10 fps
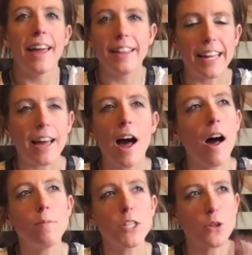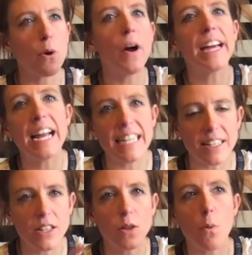like almost throwing
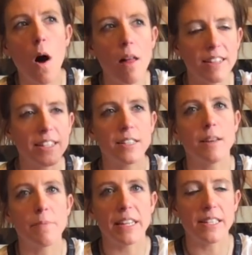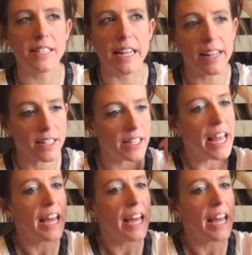ideas at the wall until something sticks.